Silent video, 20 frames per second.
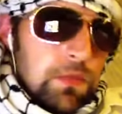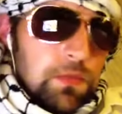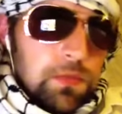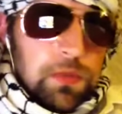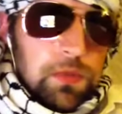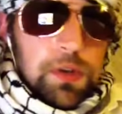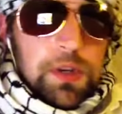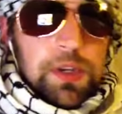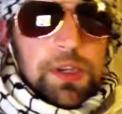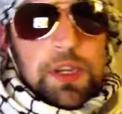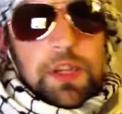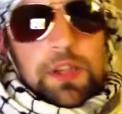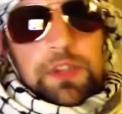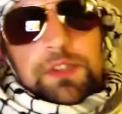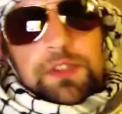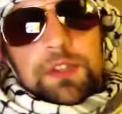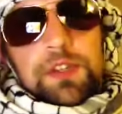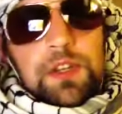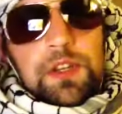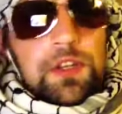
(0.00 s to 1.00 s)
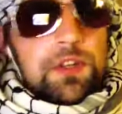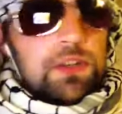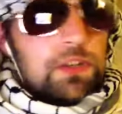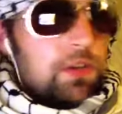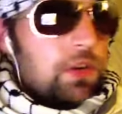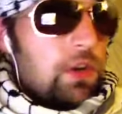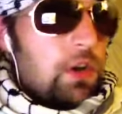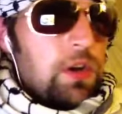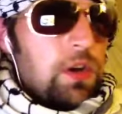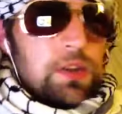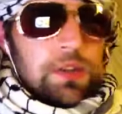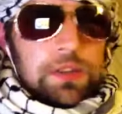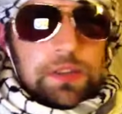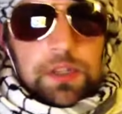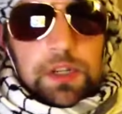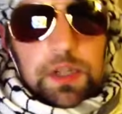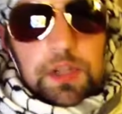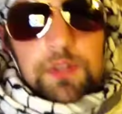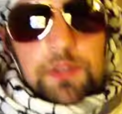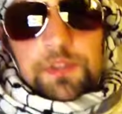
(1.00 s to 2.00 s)
predestination, all this
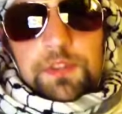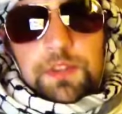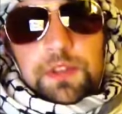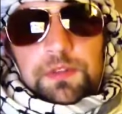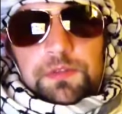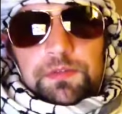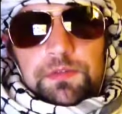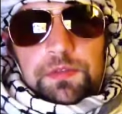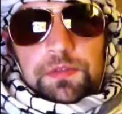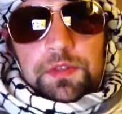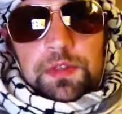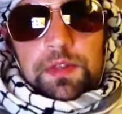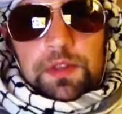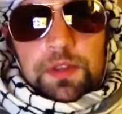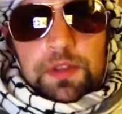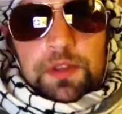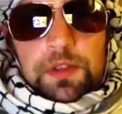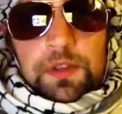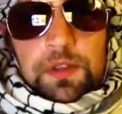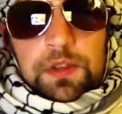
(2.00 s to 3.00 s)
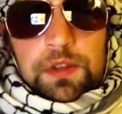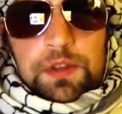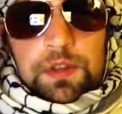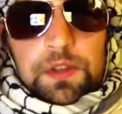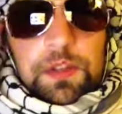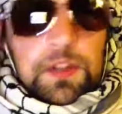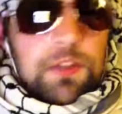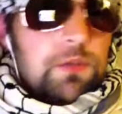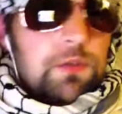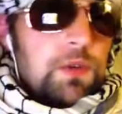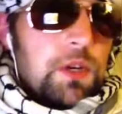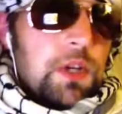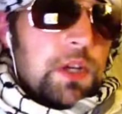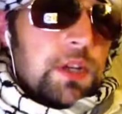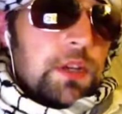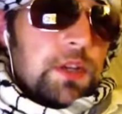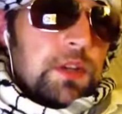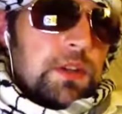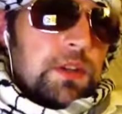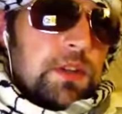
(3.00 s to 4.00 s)
kind of stuff. That's
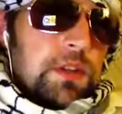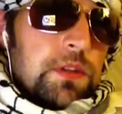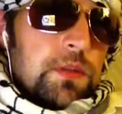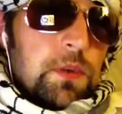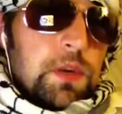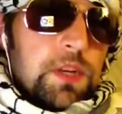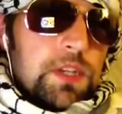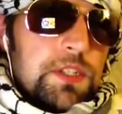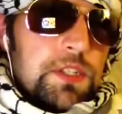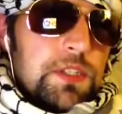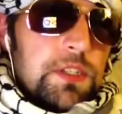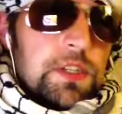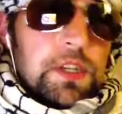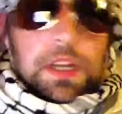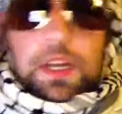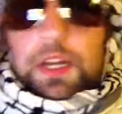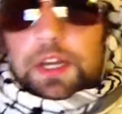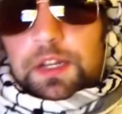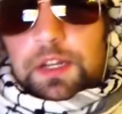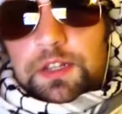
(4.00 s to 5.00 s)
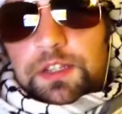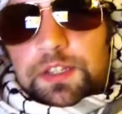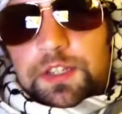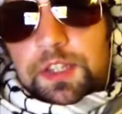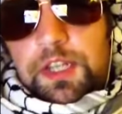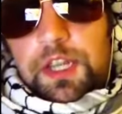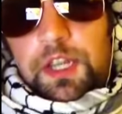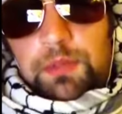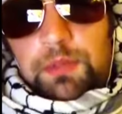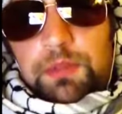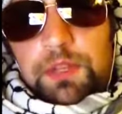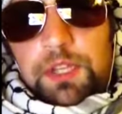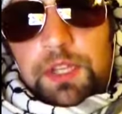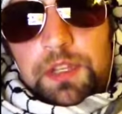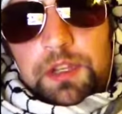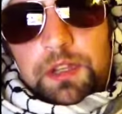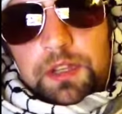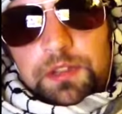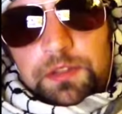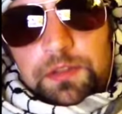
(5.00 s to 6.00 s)
why the West cannot escape
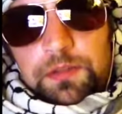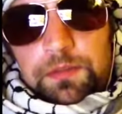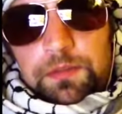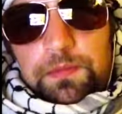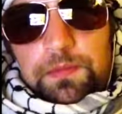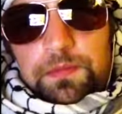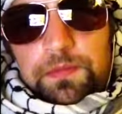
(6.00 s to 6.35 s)
legalism.